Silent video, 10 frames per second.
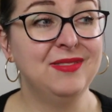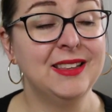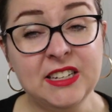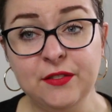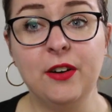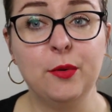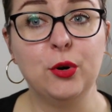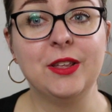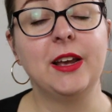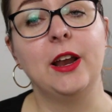least favorite
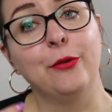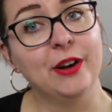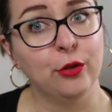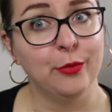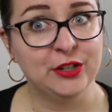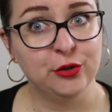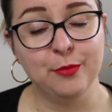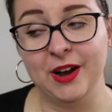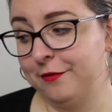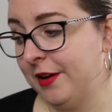book in the category all the way to
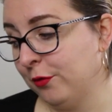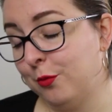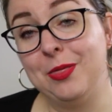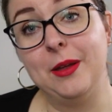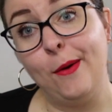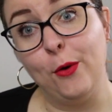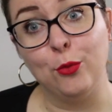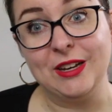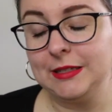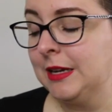my favorite one that I hope
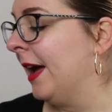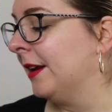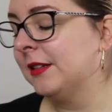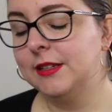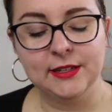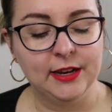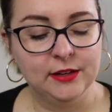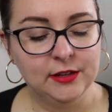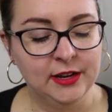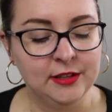wins. And as I
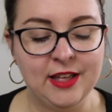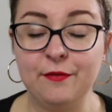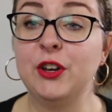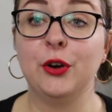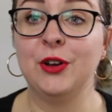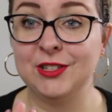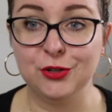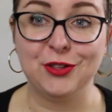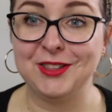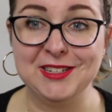said in that video, it's
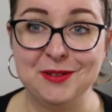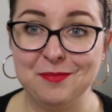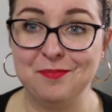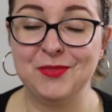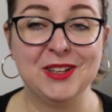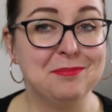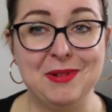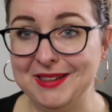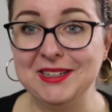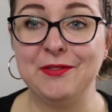not that these are
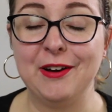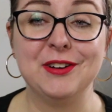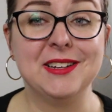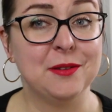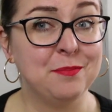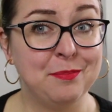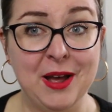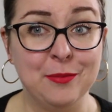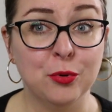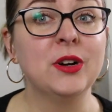my least favorite is a
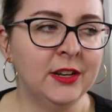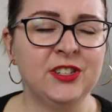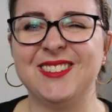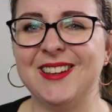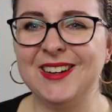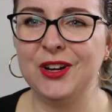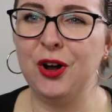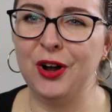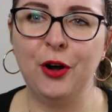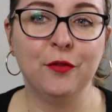bad book, it's just that
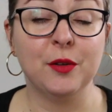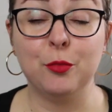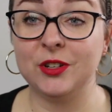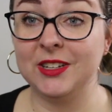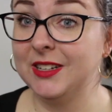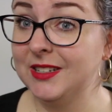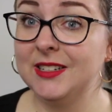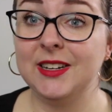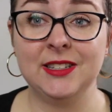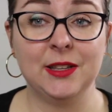of the books in this
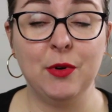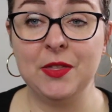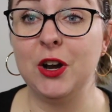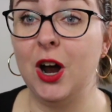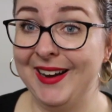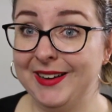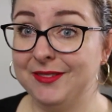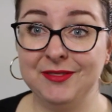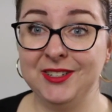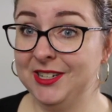list, it's the one that
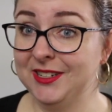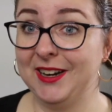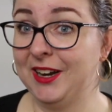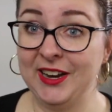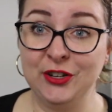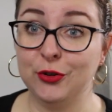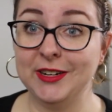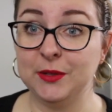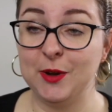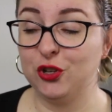I didn't
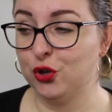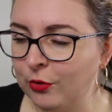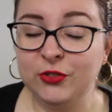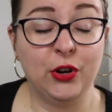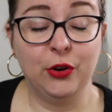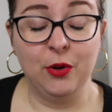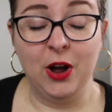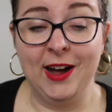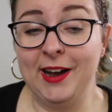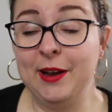enjoy as much. Also,
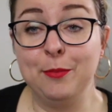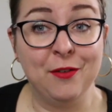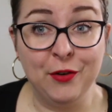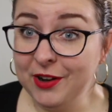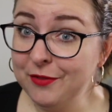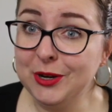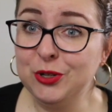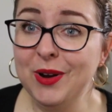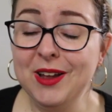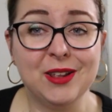I am very much
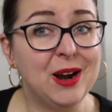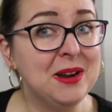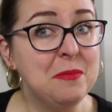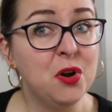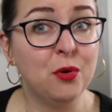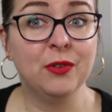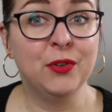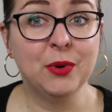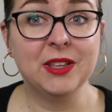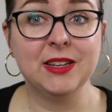aware that I am not
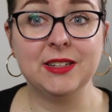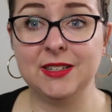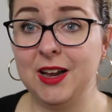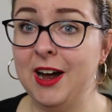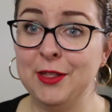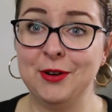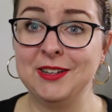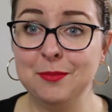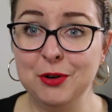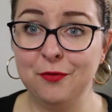reviewing this either
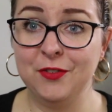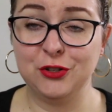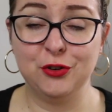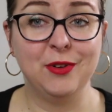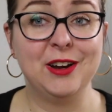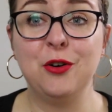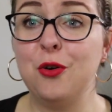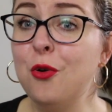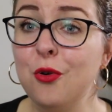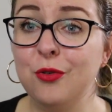as a middle fiction reader
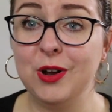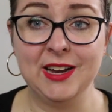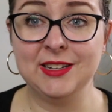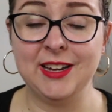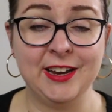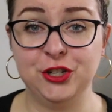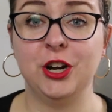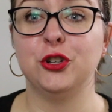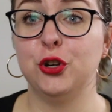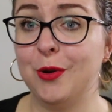or as a
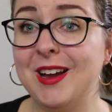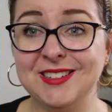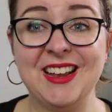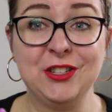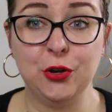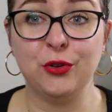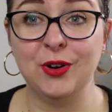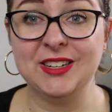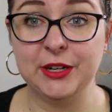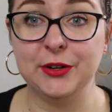judge who has a certain
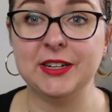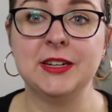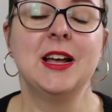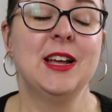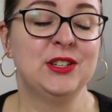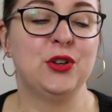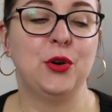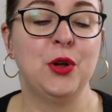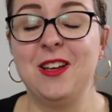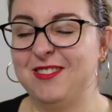criteria.
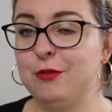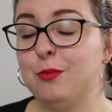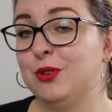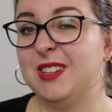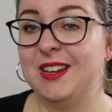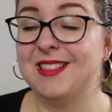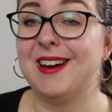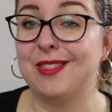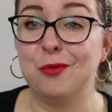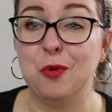So there are books in here that
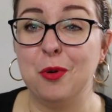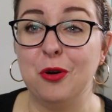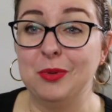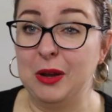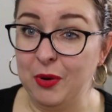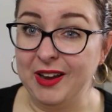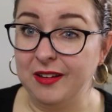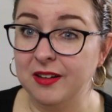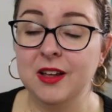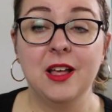I think will probably
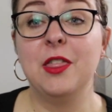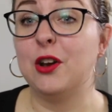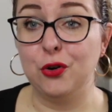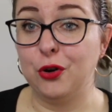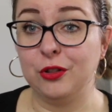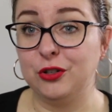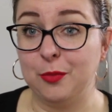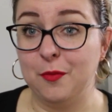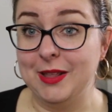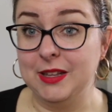win that are not at the top of my